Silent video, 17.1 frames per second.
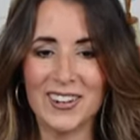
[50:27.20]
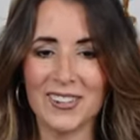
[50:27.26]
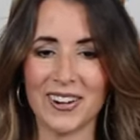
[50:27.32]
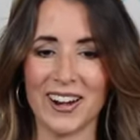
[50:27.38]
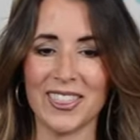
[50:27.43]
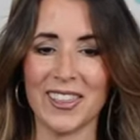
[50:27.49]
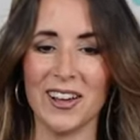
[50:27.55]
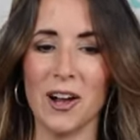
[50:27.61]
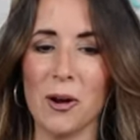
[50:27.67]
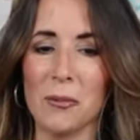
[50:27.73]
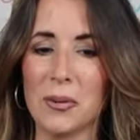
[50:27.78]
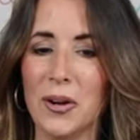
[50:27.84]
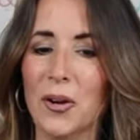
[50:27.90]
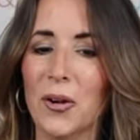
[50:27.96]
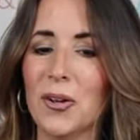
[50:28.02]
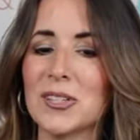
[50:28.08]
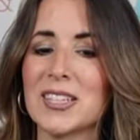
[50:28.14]
where the open
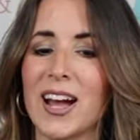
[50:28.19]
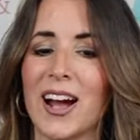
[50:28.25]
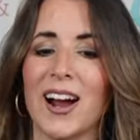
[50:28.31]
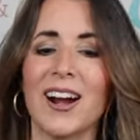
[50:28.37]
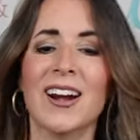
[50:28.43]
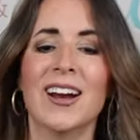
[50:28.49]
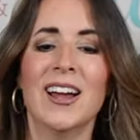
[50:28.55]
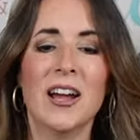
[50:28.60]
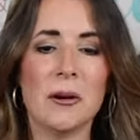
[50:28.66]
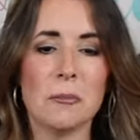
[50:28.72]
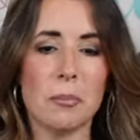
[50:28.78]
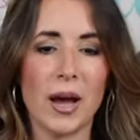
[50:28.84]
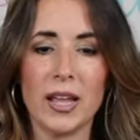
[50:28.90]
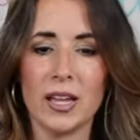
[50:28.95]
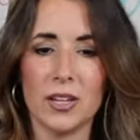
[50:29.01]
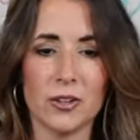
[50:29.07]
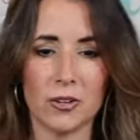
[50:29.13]
holes are
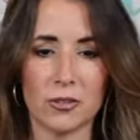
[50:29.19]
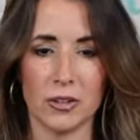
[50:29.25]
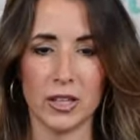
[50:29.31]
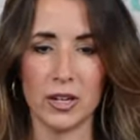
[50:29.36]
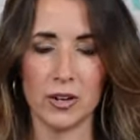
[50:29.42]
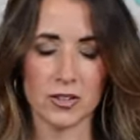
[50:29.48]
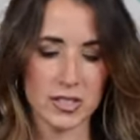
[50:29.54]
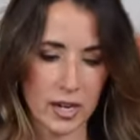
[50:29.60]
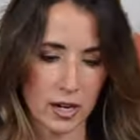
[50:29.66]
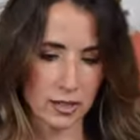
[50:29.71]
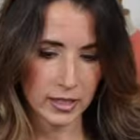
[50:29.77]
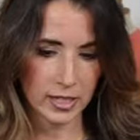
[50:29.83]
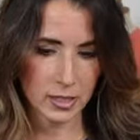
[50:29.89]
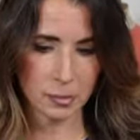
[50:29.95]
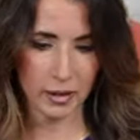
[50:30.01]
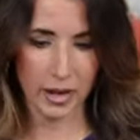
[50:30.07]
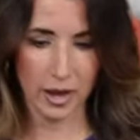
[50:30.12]
but you don't really know it's there
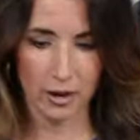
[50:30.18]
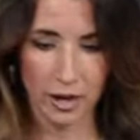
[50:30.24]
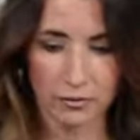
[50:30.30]
let's bring out